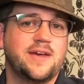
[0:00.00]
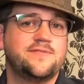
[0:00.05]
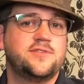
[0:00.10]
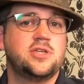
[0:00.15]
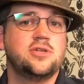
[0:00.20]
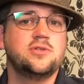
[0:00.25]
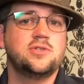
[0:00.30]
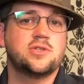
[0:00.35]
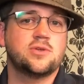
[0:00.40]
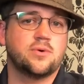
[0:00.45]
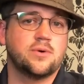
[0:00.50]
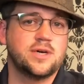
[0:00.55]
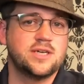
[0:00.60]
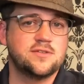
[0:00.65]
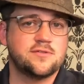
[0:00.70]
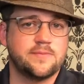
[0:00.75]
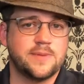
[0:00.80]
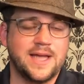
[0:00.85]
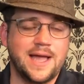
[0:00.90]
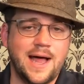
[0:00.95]
have two stories
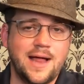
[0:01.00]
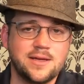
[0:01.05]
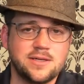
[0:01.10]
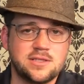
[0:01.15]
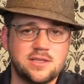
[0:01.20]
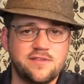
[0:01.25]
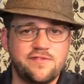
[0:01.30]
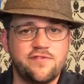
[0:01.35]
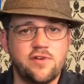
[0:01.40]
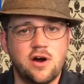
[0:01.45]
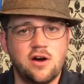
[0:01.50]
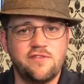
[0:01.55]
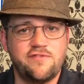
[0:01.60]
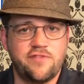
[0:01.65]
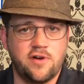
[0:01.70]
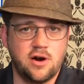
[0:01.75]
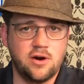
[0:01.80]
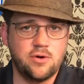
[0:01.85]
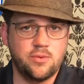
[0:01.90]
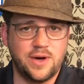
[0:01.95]
from a galaxy far,
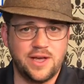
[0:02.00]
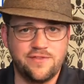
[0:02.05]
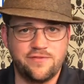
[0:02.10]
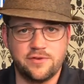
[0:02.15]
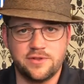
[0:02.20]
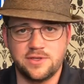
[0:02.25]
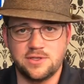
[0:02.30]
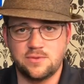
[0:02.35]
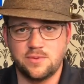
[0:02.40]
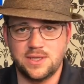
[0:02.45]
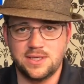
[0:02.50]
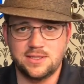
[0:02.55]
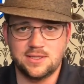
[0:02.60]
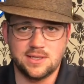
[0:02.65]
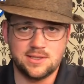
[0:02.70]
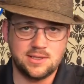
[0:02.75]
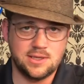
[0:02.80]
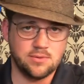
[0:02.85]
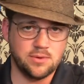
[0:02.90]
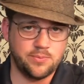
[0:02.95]
far away for this week's
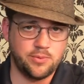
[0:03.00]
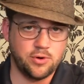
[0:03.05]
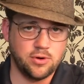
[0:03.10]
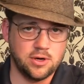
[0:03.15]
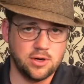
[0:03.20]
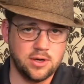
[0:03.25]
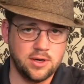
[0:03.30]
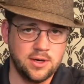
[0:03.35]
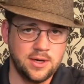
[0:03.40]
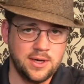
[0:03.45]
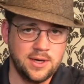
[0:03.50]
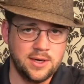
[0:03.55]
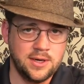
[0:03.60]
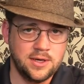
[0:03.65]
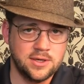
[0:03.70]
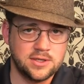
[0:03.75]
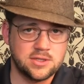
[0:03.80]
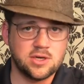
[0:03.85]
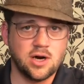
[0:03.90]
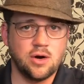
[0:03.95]
Disney Reporter.
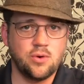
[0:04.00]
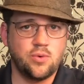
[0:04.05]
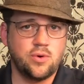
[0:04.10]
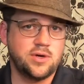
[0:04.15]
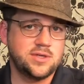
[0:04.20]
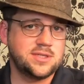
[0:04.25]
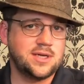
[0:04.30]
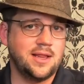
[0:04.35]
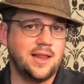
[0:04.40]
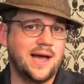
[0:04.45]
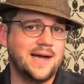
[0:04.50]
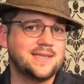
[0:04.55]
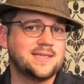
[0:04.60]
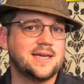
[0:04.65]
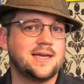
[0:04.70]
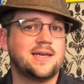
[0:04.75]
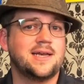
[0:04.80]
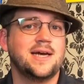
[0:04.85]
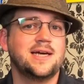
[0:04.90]
Star Wars Galactic